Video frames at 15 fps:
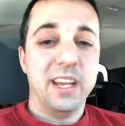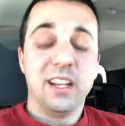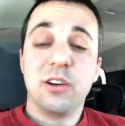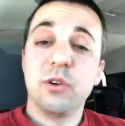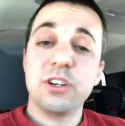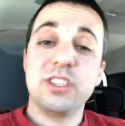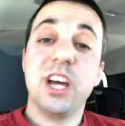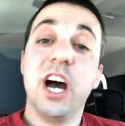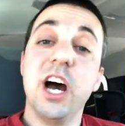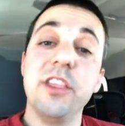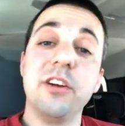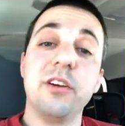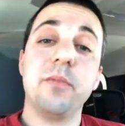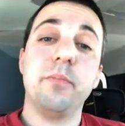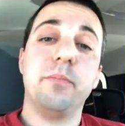Of course, the
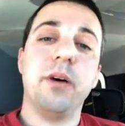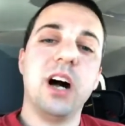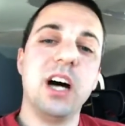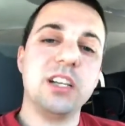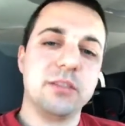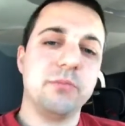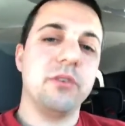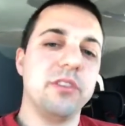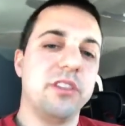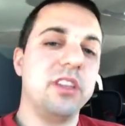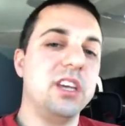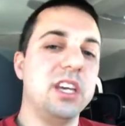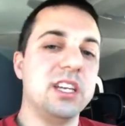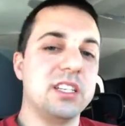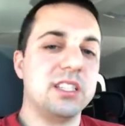other possible
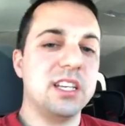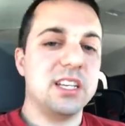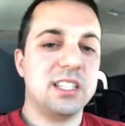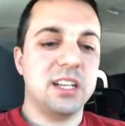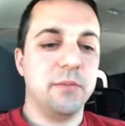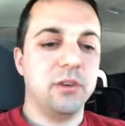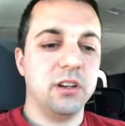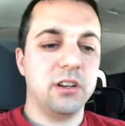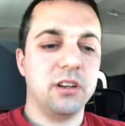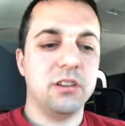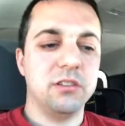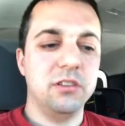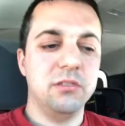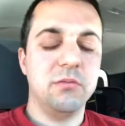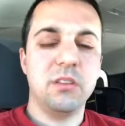thing is this, and I'm going to
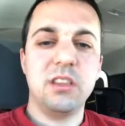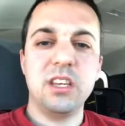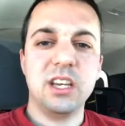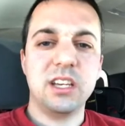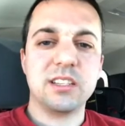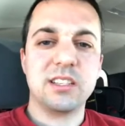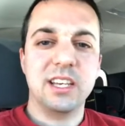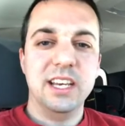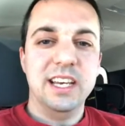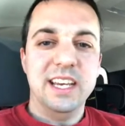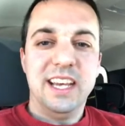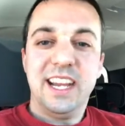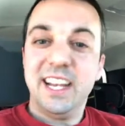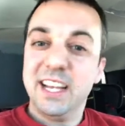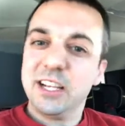conclude with this.
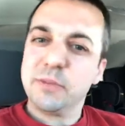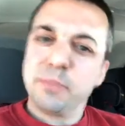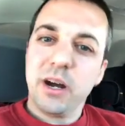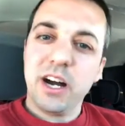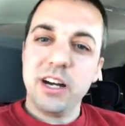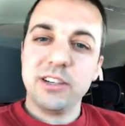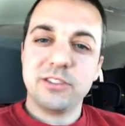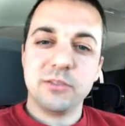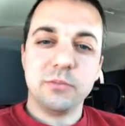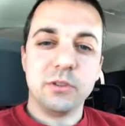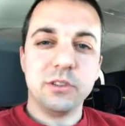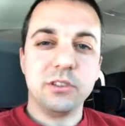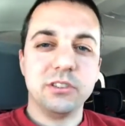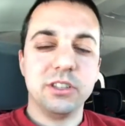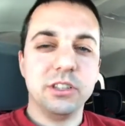It is
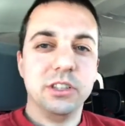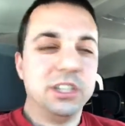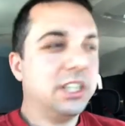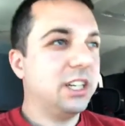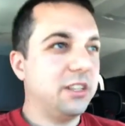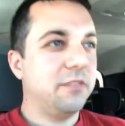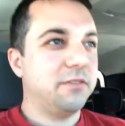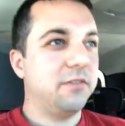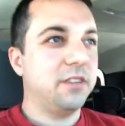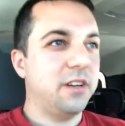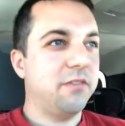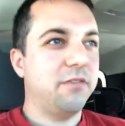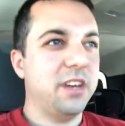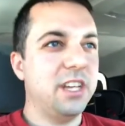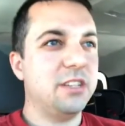possible to look at
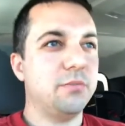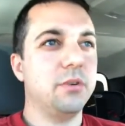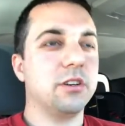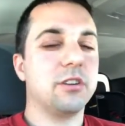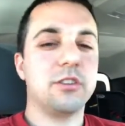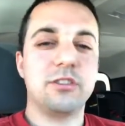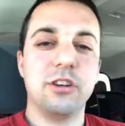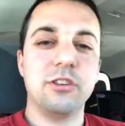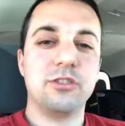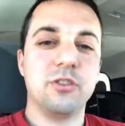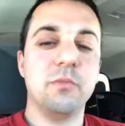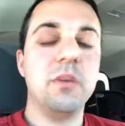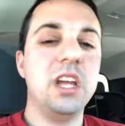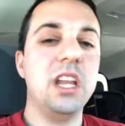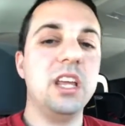Facebook or
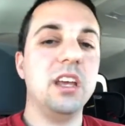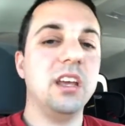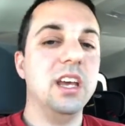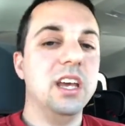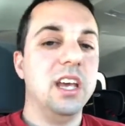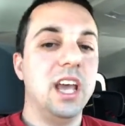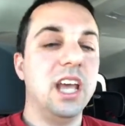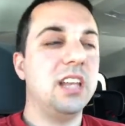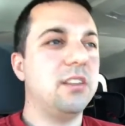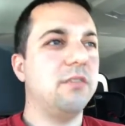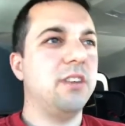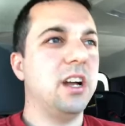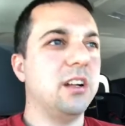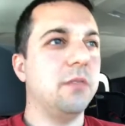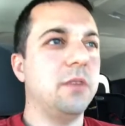social media and
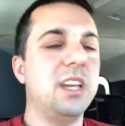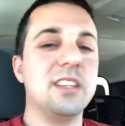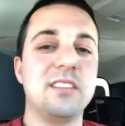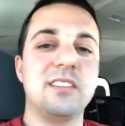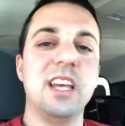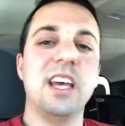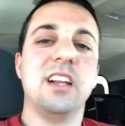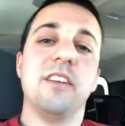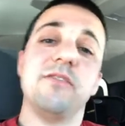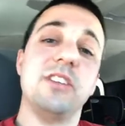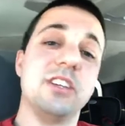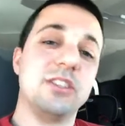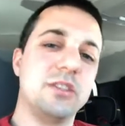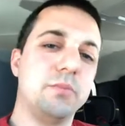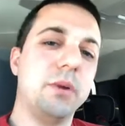develop, instead of
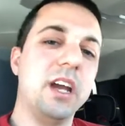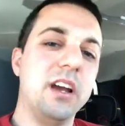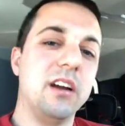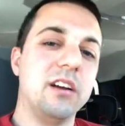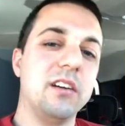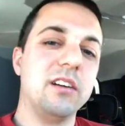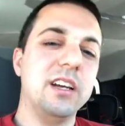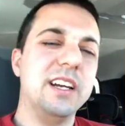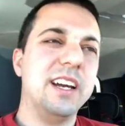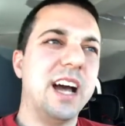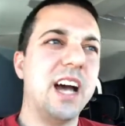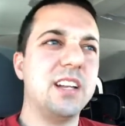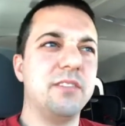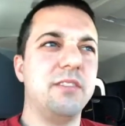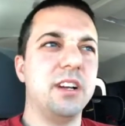despair,
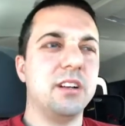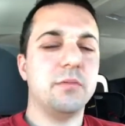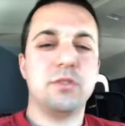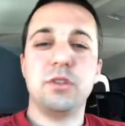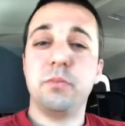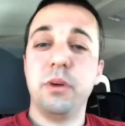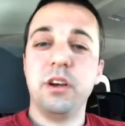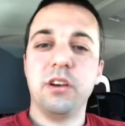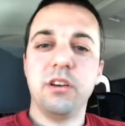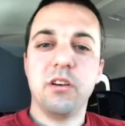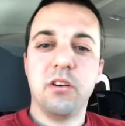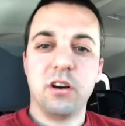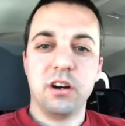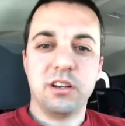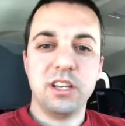I develop
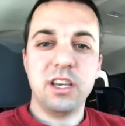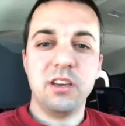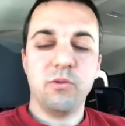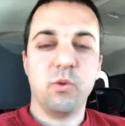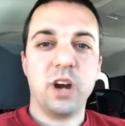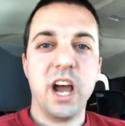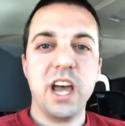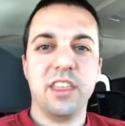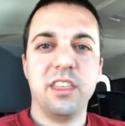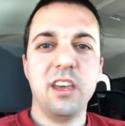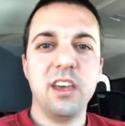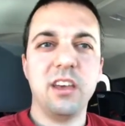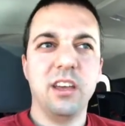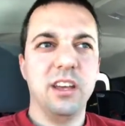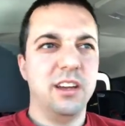superiority, where I
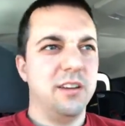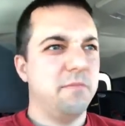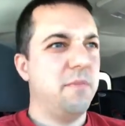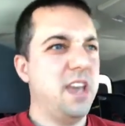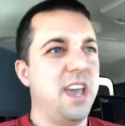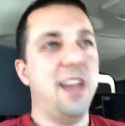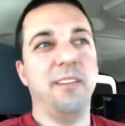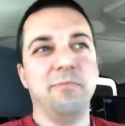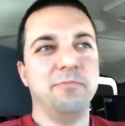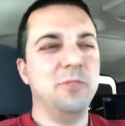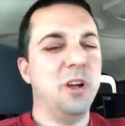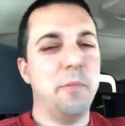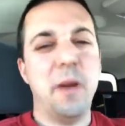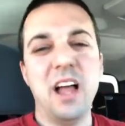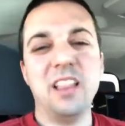think, man,
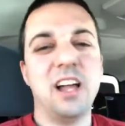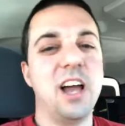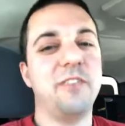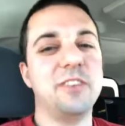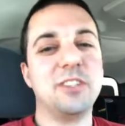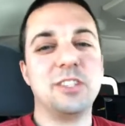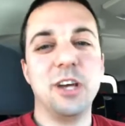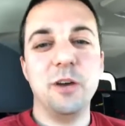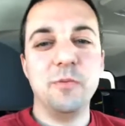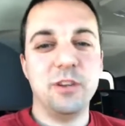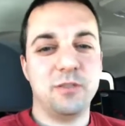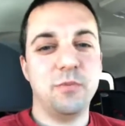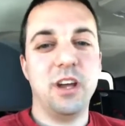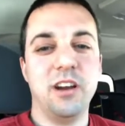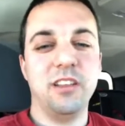look, my life is so
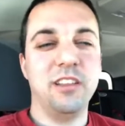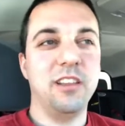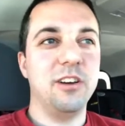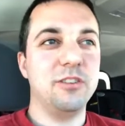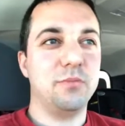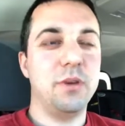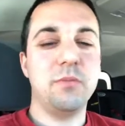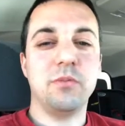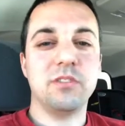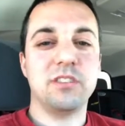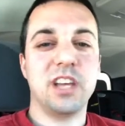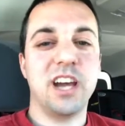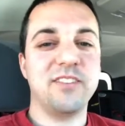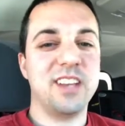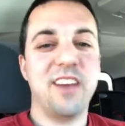much better than those
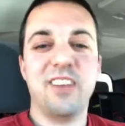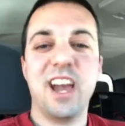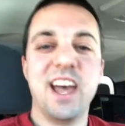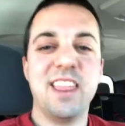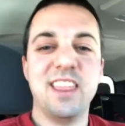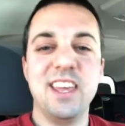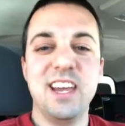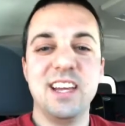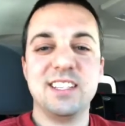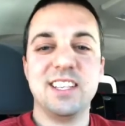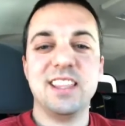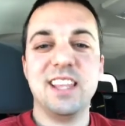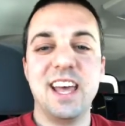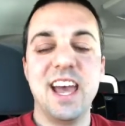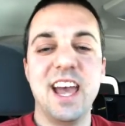people's lives. I've got this
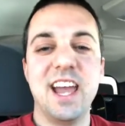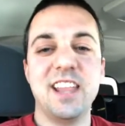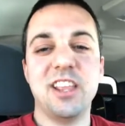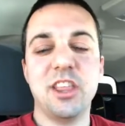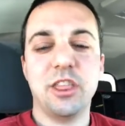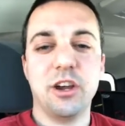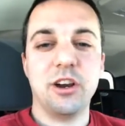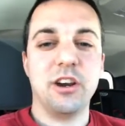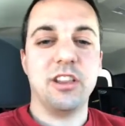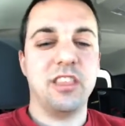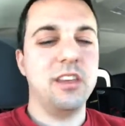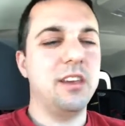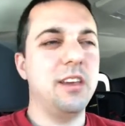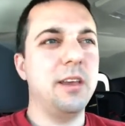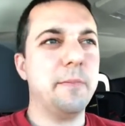and that and the third
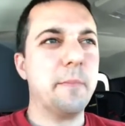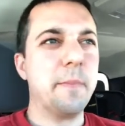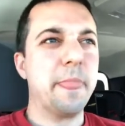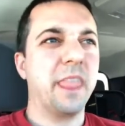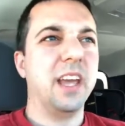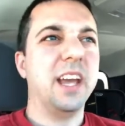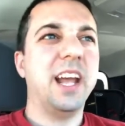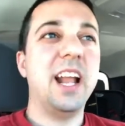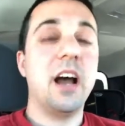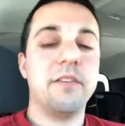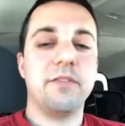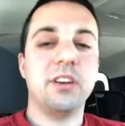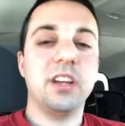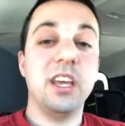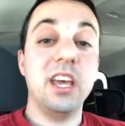thing, and I
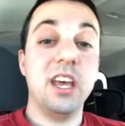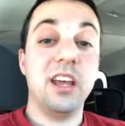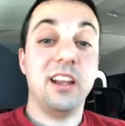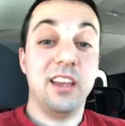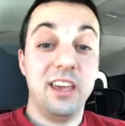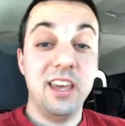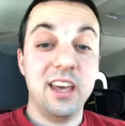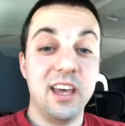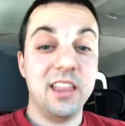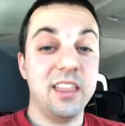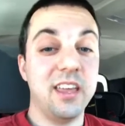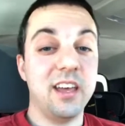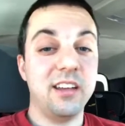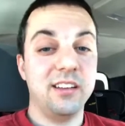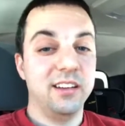forget
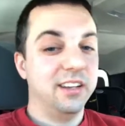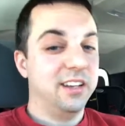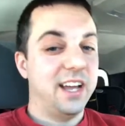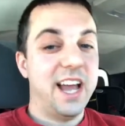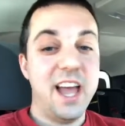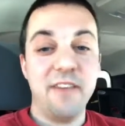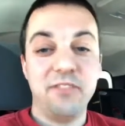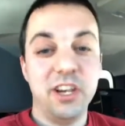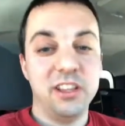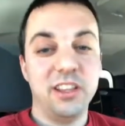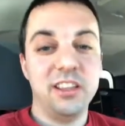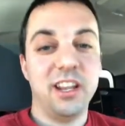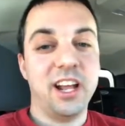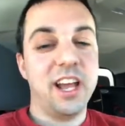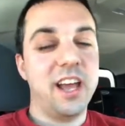again that I have
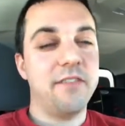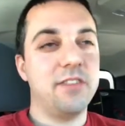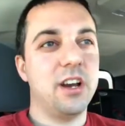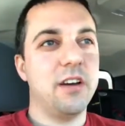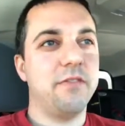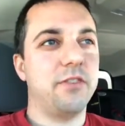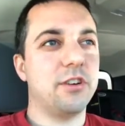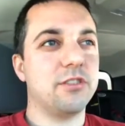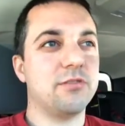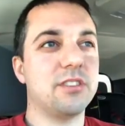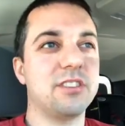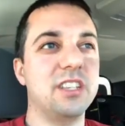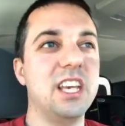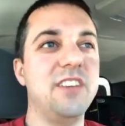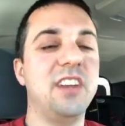nothing that I have not first
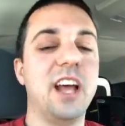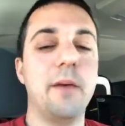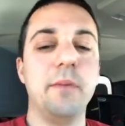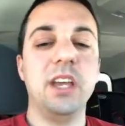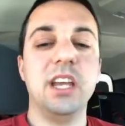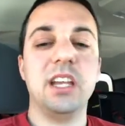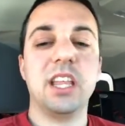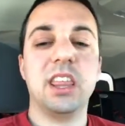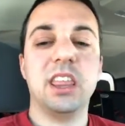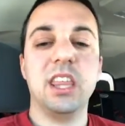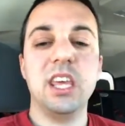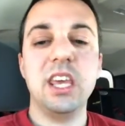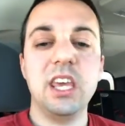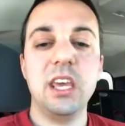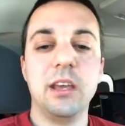received, and I begin to
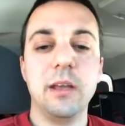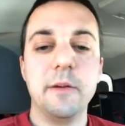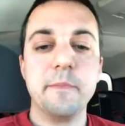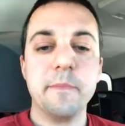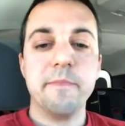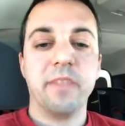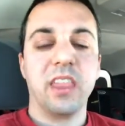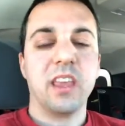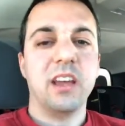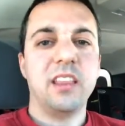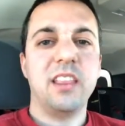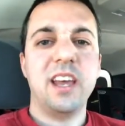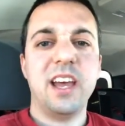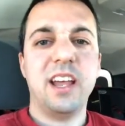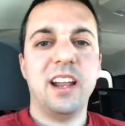think
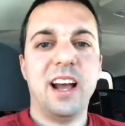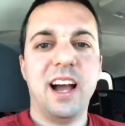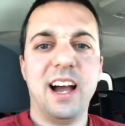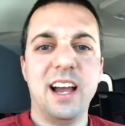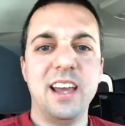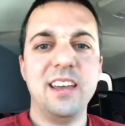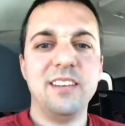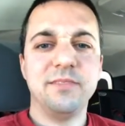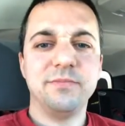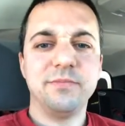that I